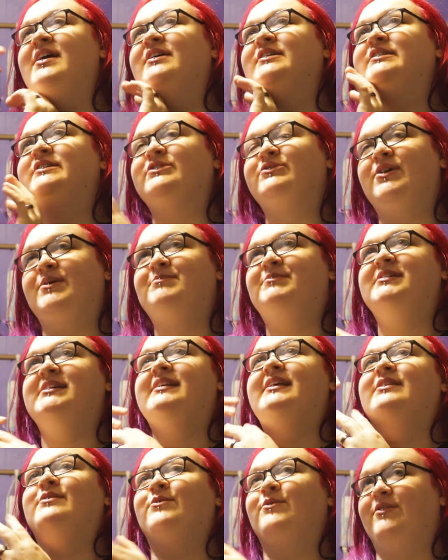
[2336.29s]

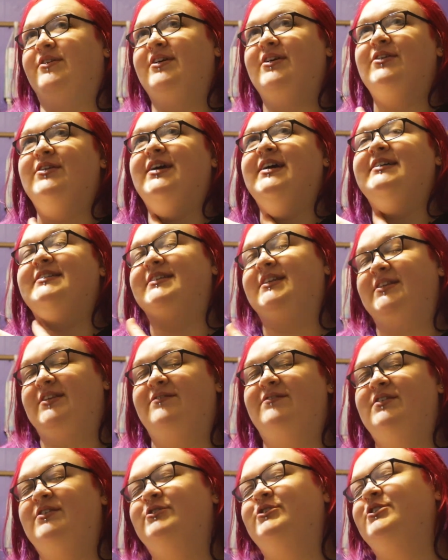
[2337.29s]
scripted and organized in the
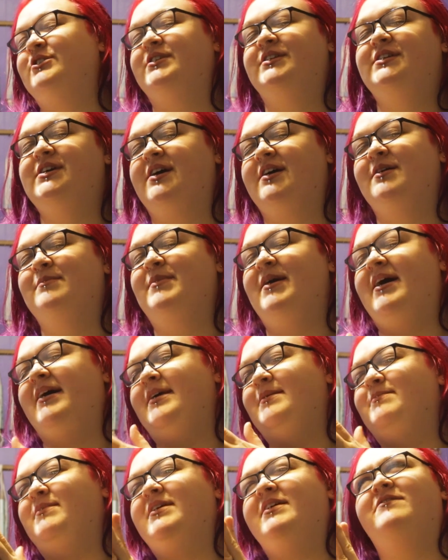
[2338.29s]
future to talk about
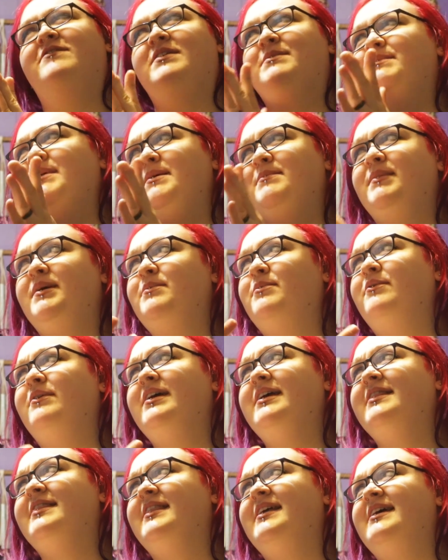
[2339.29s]
it, but if I made my
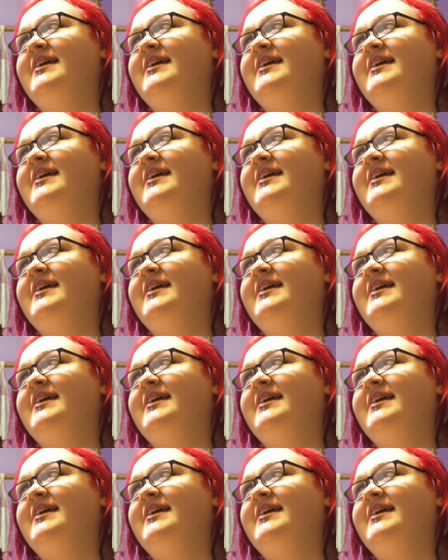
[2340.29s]
point,